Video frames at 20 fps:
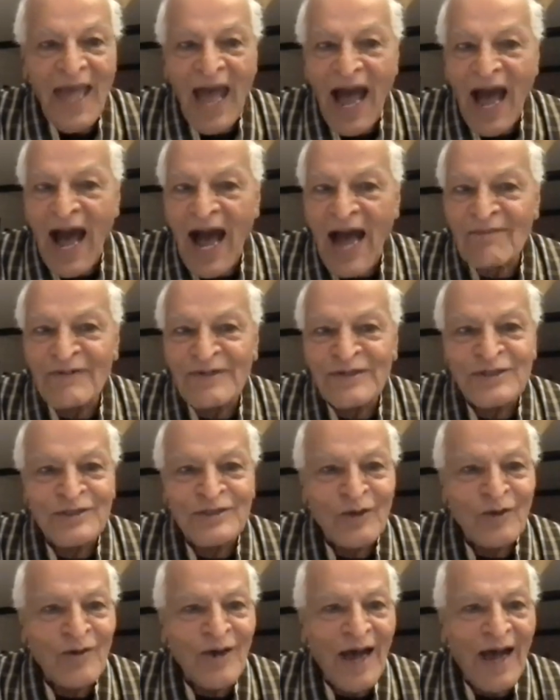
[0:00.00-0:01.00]
I was
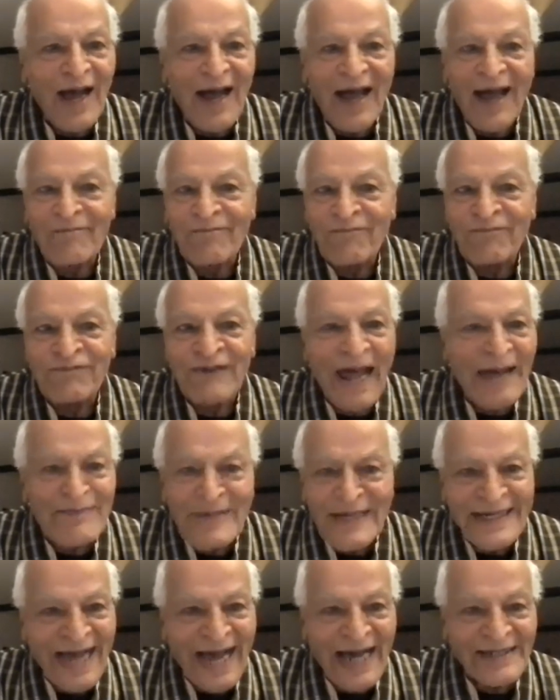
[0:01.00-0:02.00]
so
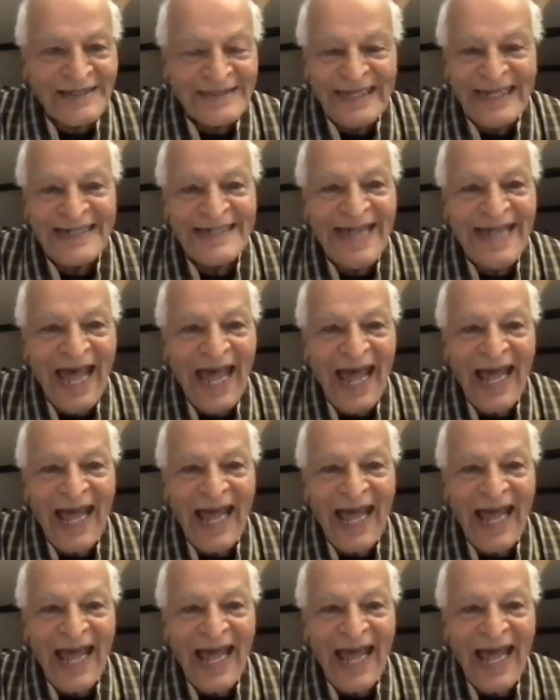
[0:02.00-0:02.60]
flabbergasted